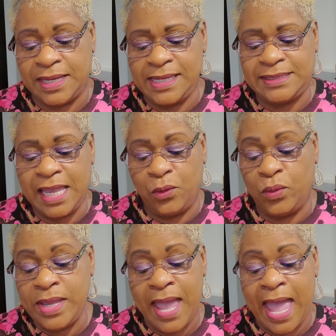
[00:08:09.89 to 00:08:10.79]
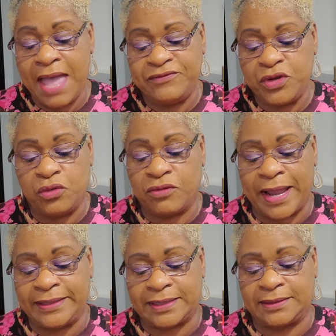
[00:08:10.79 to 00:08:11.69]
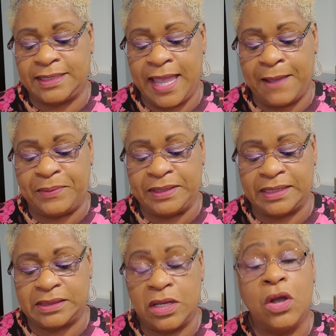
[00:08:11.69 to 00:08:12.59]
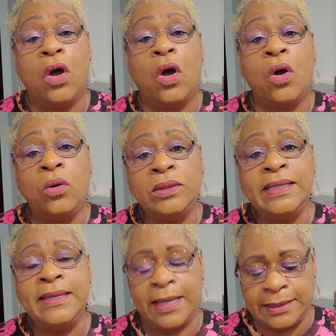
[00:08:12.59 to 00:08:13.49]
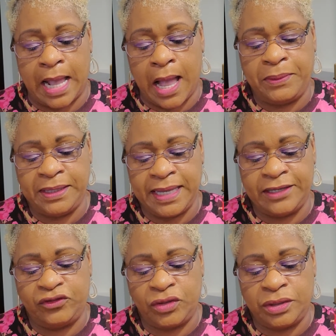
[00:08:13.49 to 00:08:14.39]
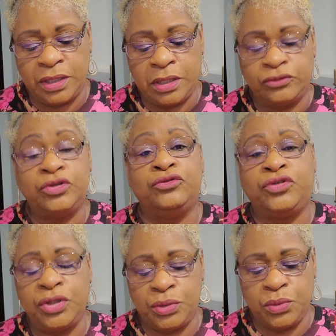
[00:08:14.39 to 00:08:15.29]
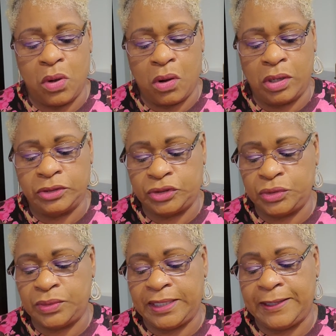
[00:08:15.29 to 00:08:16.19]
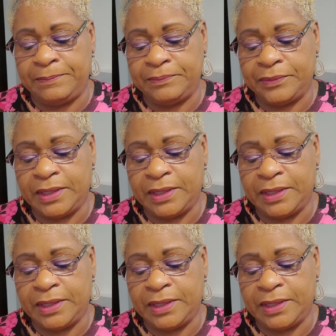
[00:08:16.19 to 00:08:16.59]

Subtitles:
He said, we have no right to happiness, only an obligation to do our duty.